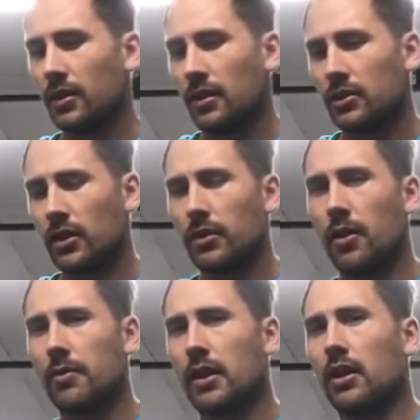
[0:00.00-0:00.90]
So there
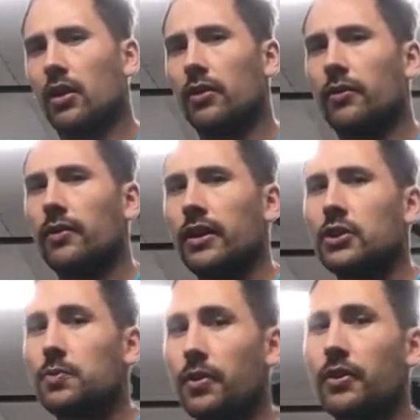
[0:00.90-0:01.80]
might be a lot of
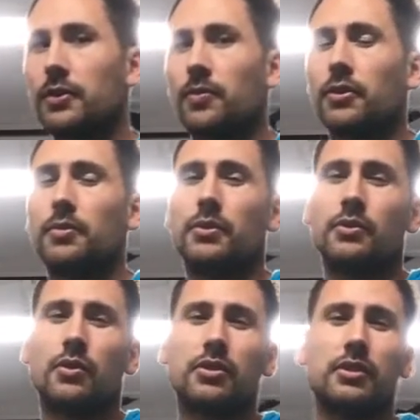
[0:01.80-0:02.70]
experienced bodybuilders
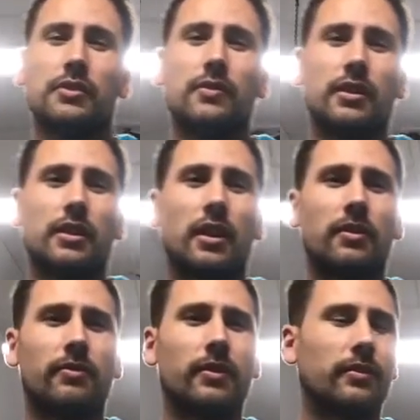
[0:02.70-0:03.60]
watching this video
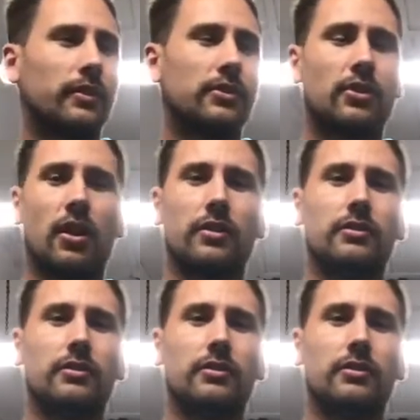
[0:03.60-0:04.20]
and think this guy,